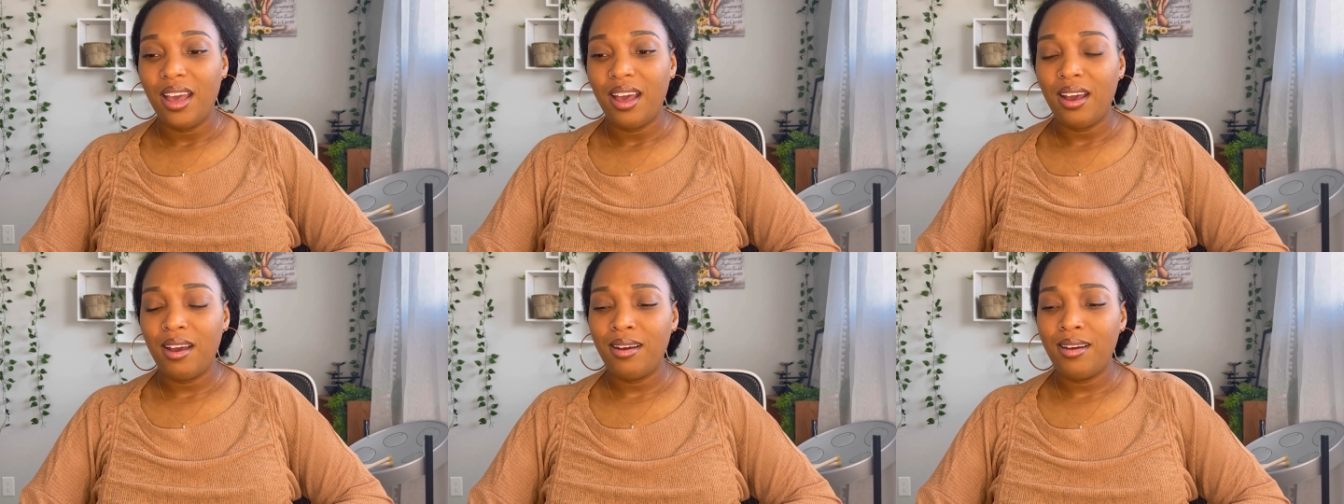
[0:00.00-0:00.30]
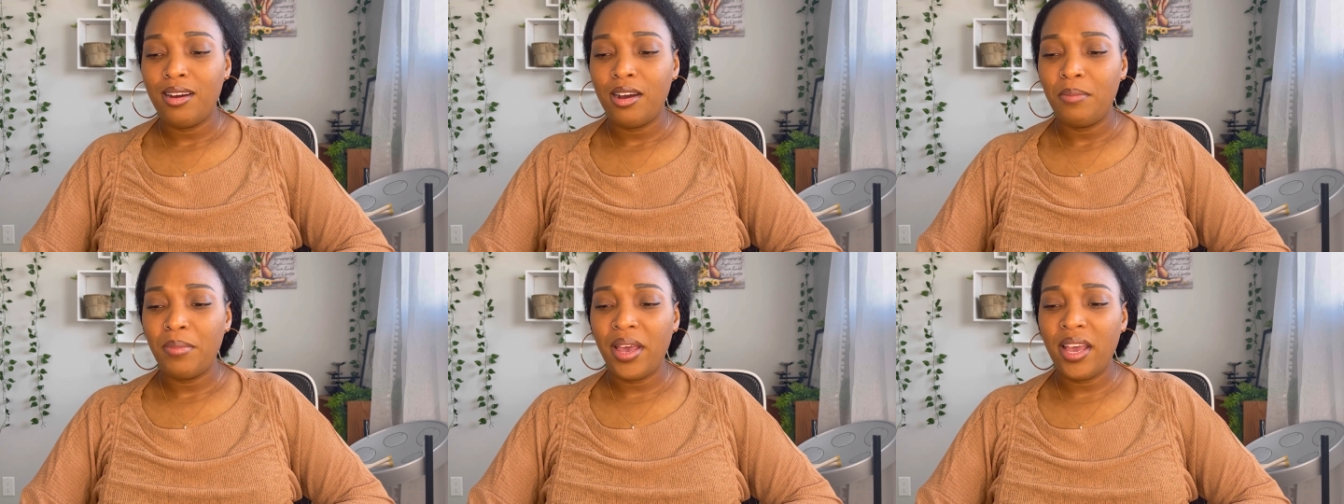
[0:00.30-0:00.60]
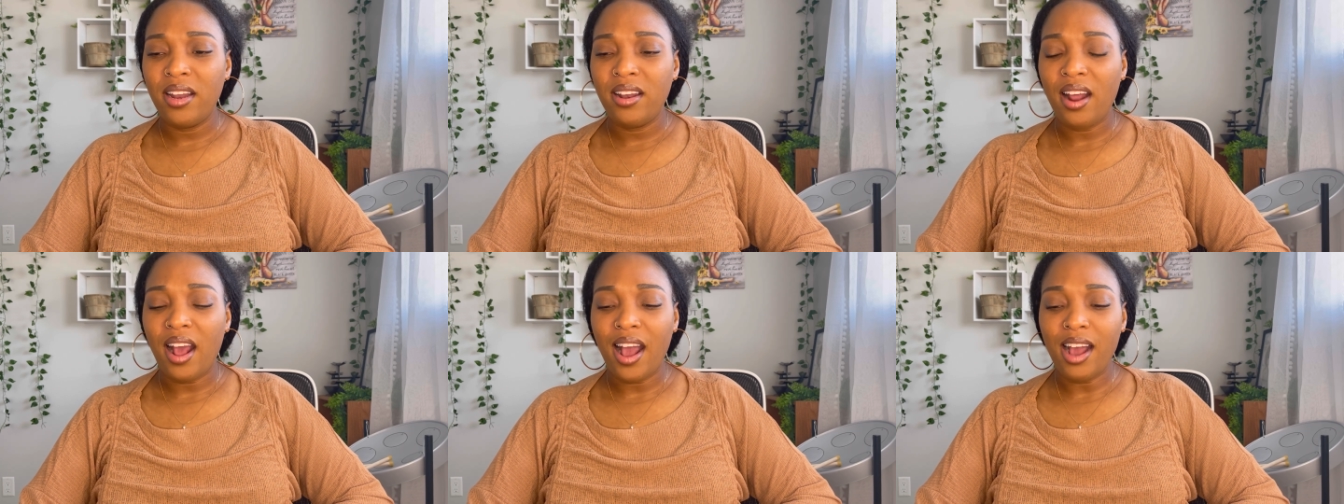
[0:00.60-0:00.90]

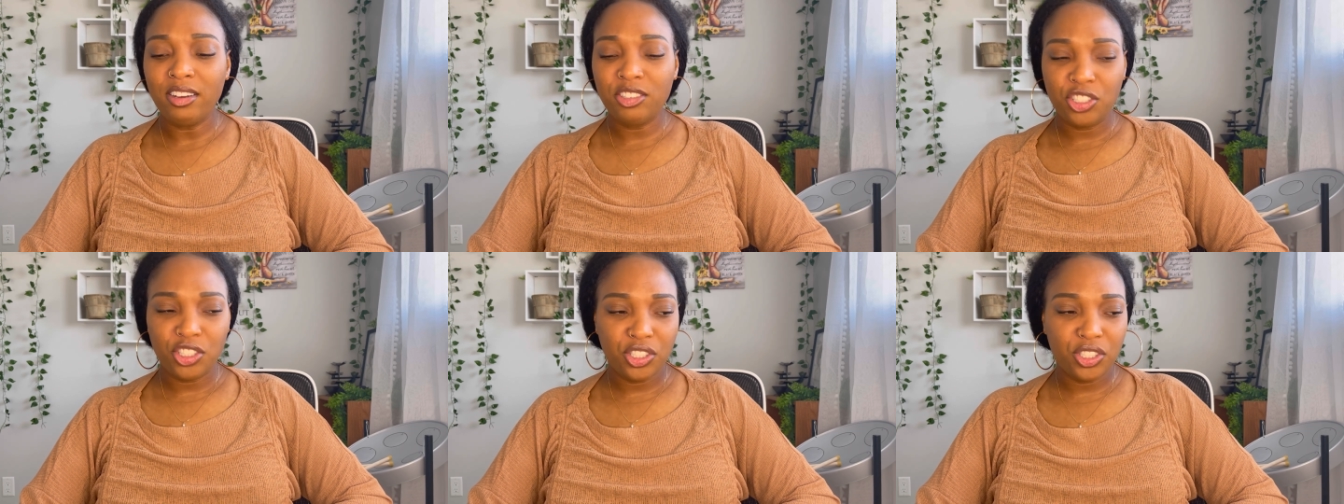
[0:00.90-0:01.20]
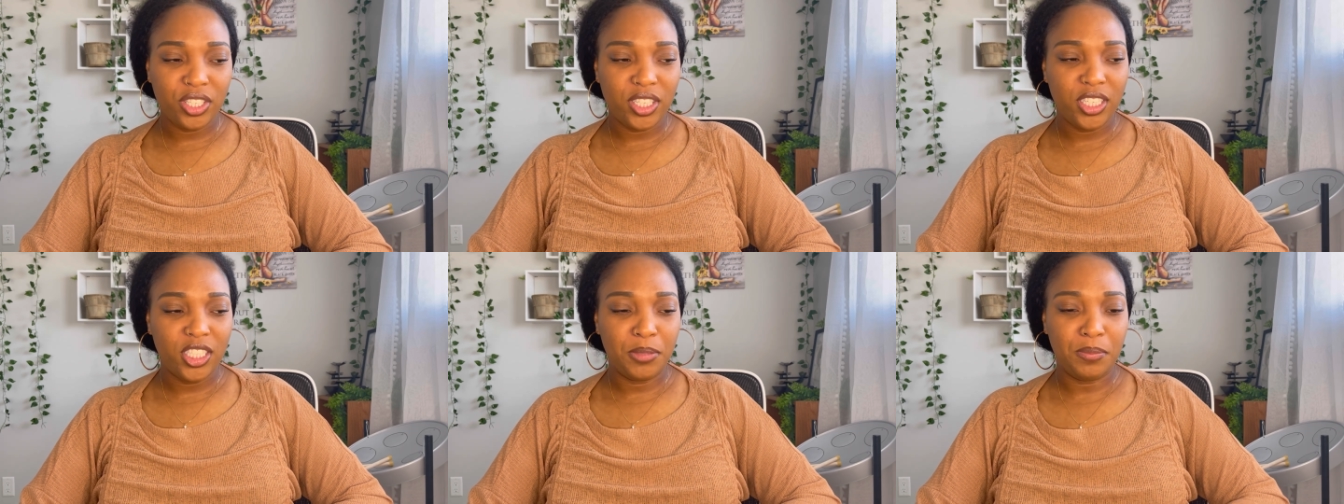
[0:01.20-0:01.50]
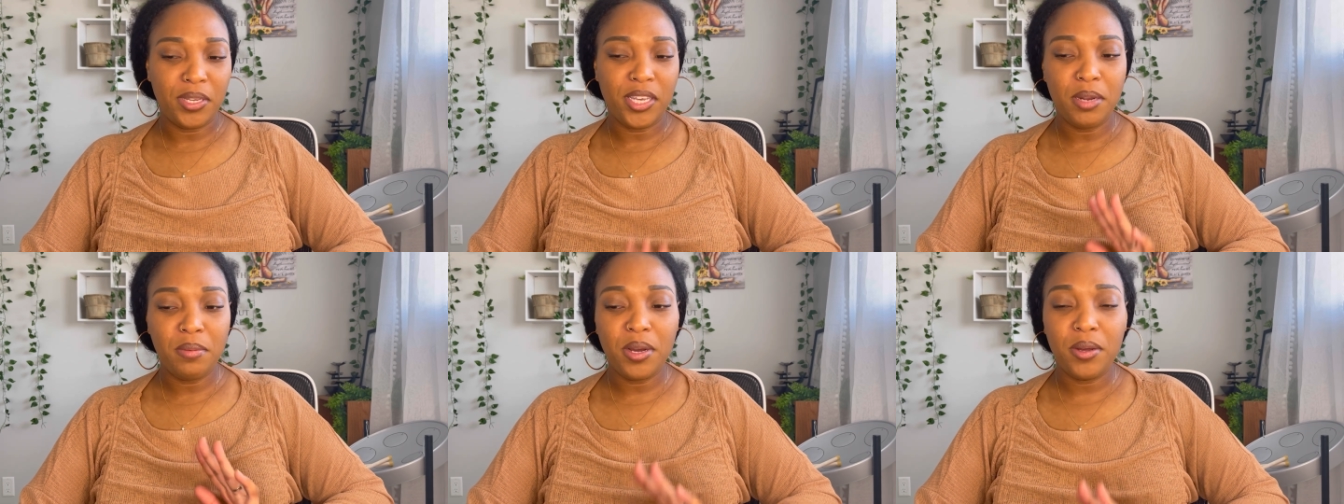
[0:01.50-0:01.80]
And actually,
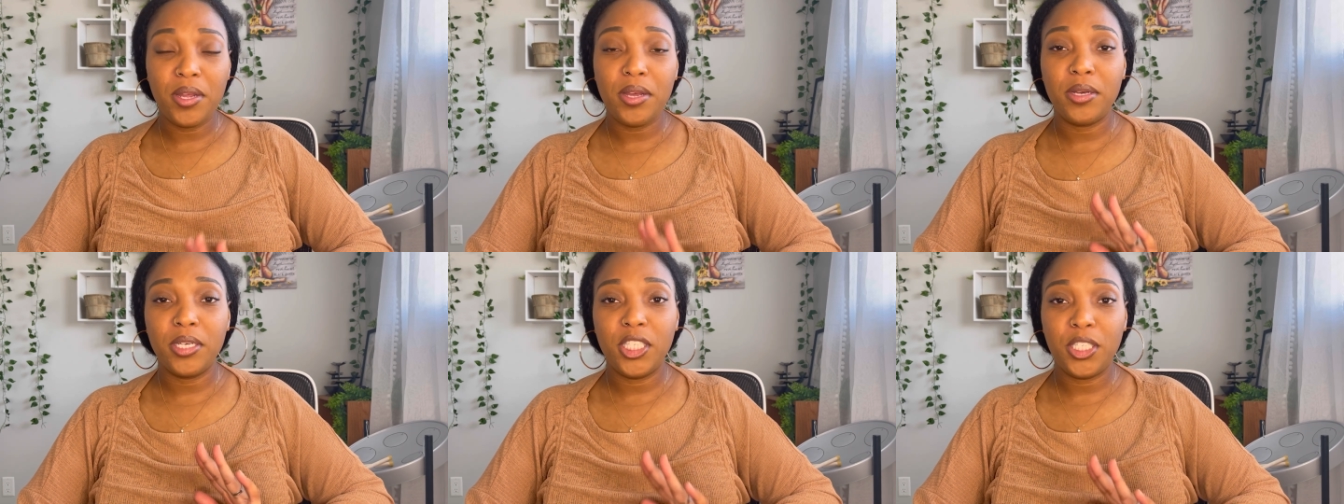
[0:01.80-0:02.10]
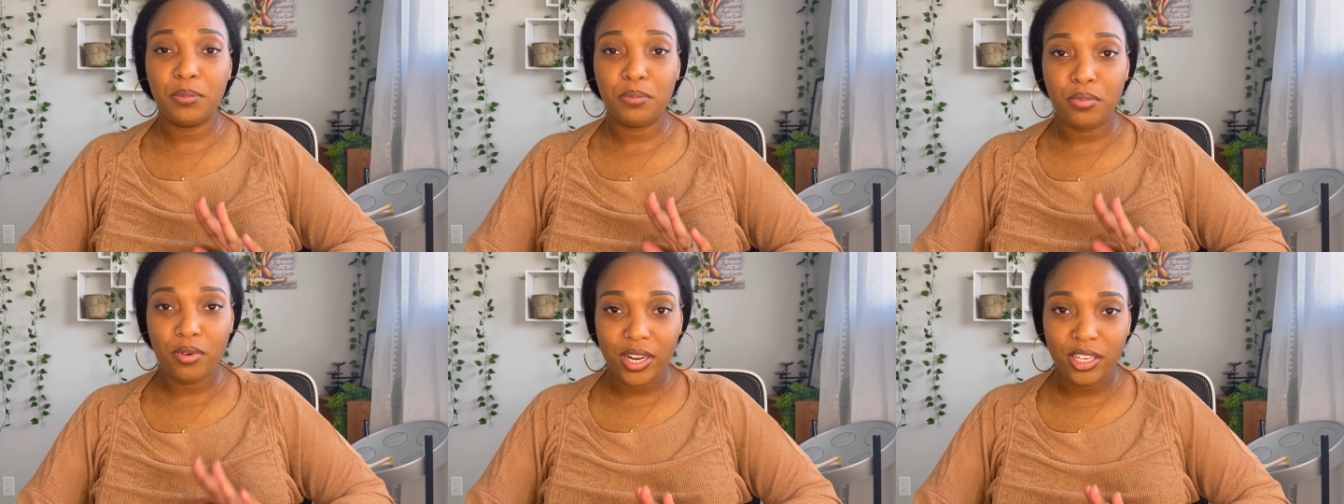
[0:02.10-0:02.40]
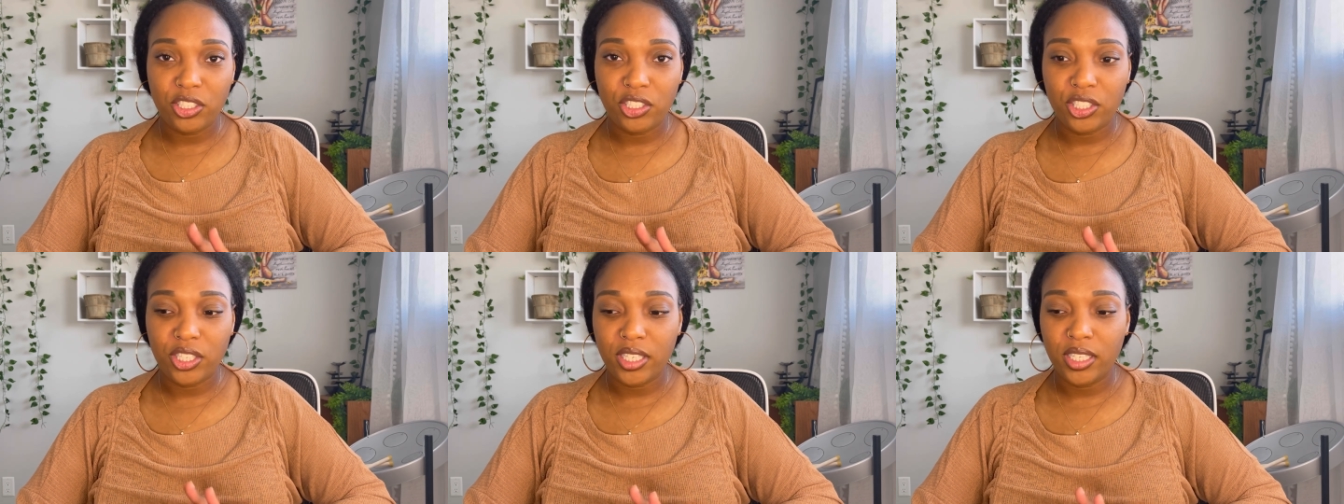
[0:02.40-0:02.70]
speaking about
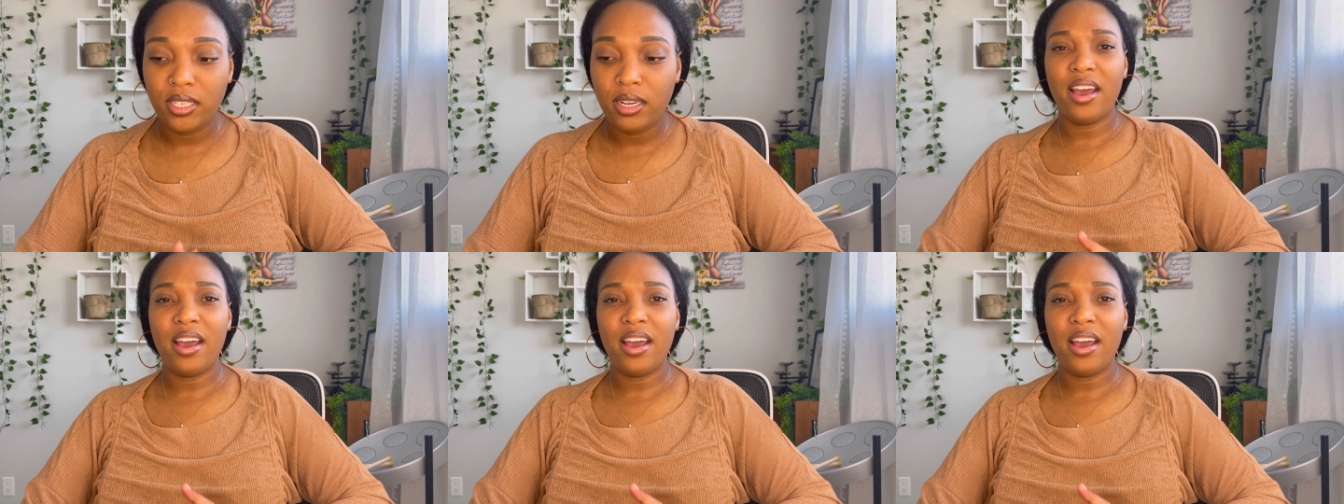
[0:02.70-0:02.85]
expression,